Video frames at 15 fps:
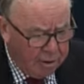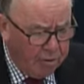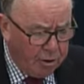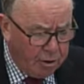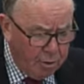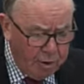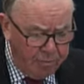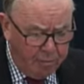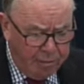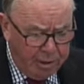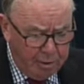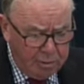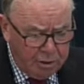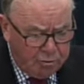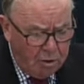The Court of
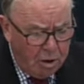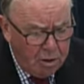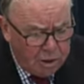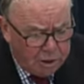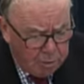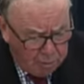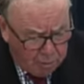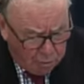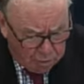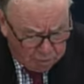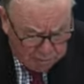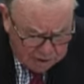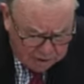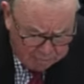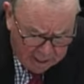Appeal was wrong to award
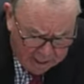Mr.